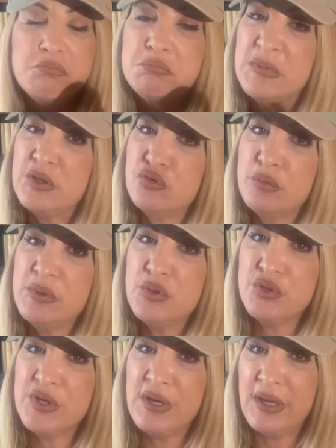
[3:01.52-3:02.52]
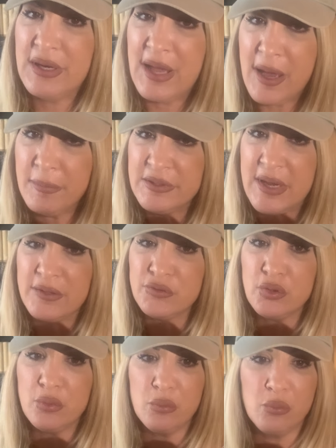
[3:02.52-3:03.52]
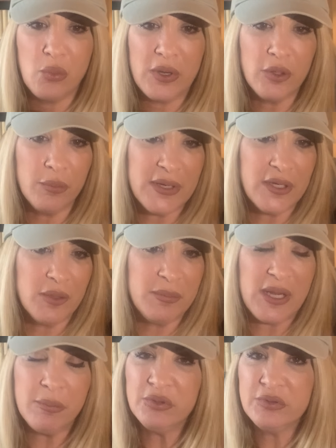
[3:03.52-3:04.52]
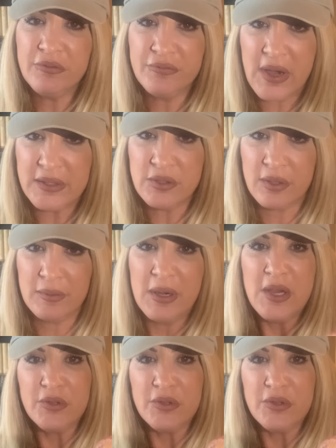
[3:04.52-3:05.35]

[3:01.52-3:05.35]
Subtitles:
Distribution and habitat. So where are we going to be able to find her?